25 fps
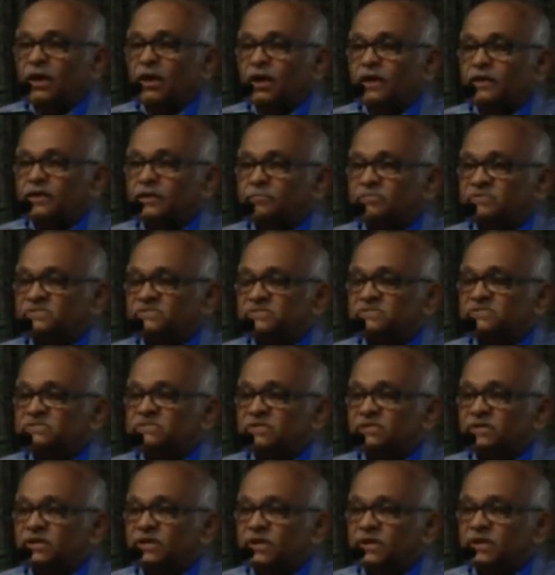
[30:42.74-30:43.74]
And the
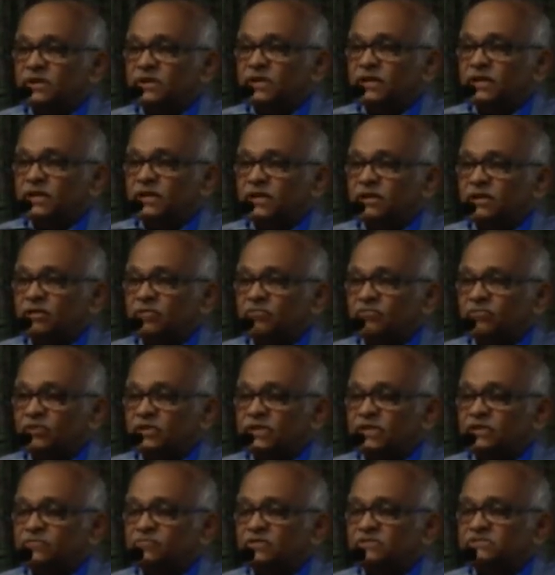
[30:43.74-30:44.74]
messenger RNA
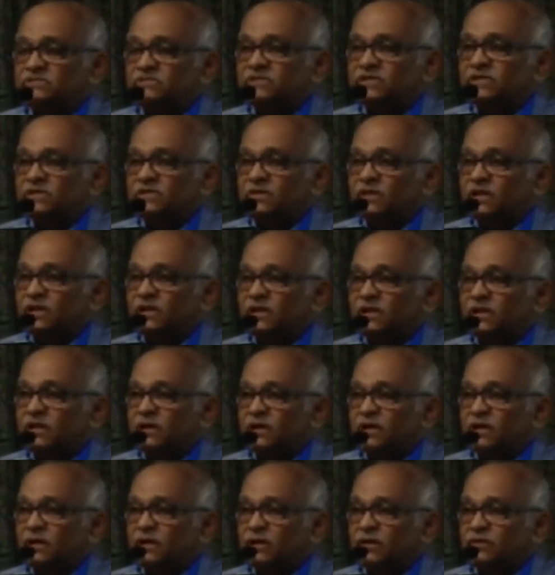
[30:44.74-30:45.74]
will give a signal
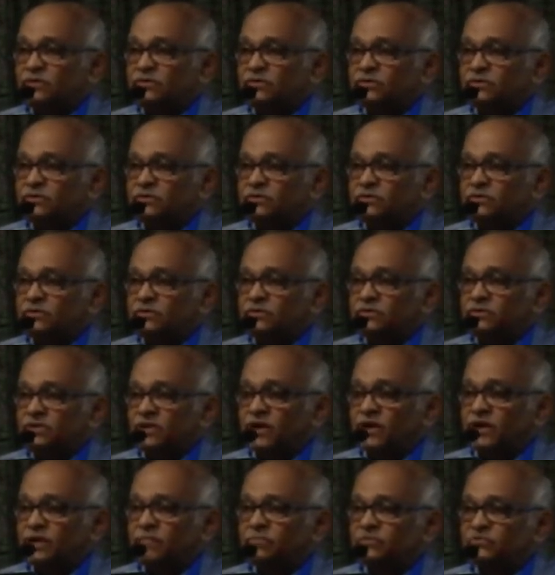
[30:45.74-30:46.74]
to
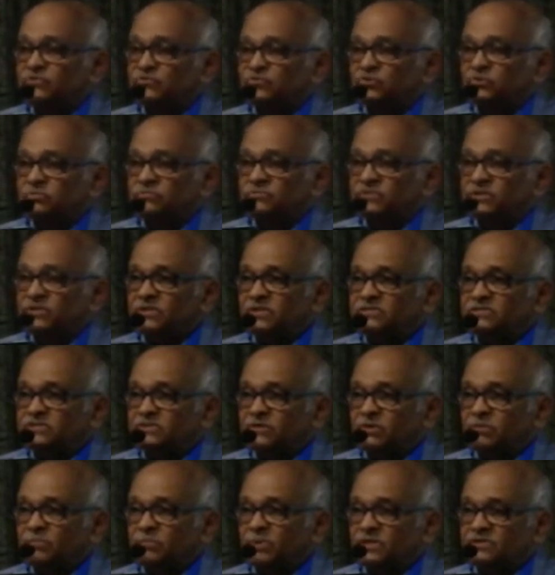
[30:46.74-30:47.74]
the ribosomes in the
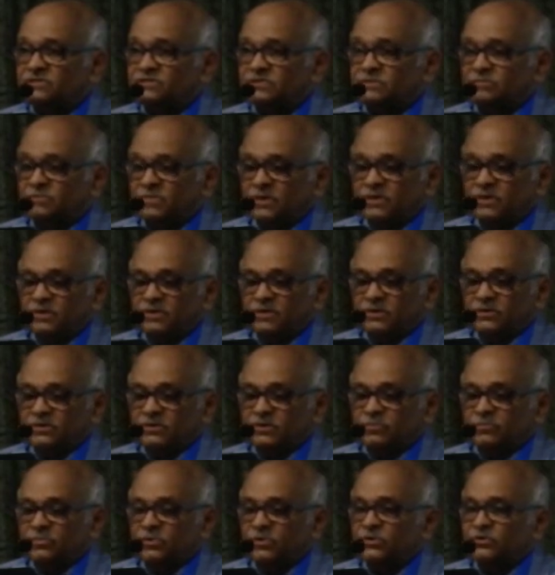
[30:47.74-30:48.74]
cytoplasm
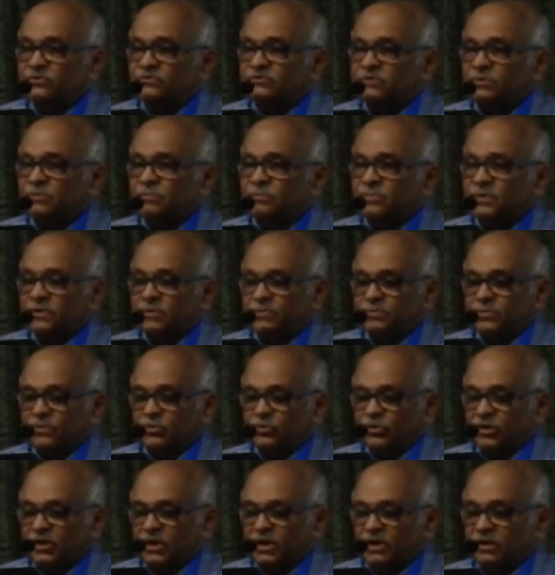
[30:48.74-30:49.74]
to produce the
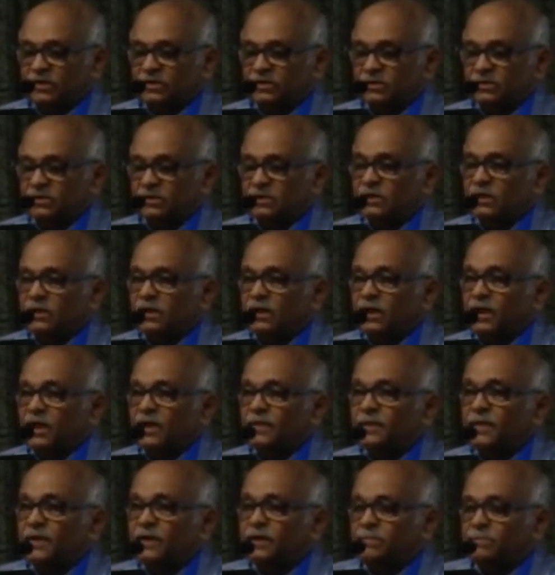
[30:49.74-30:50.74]
protein,
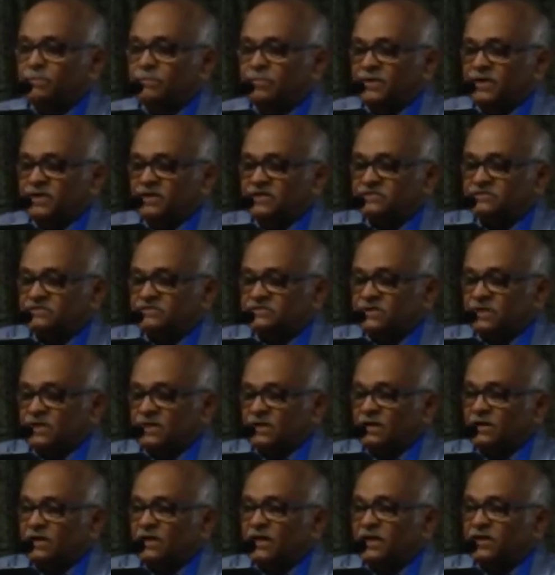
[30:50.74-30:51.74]
and that peaks
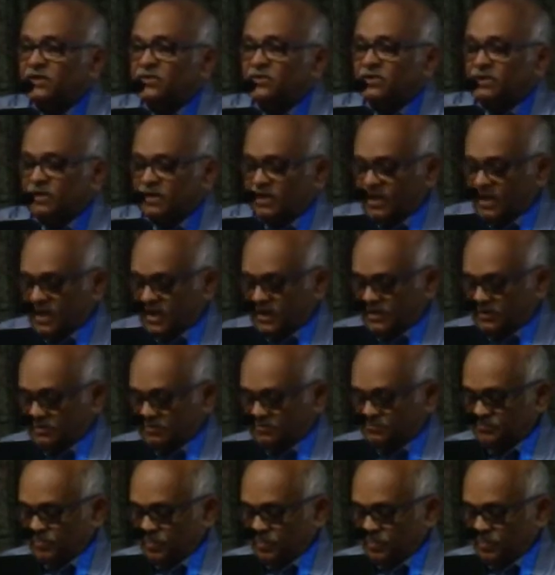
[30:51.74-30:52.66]
later at night.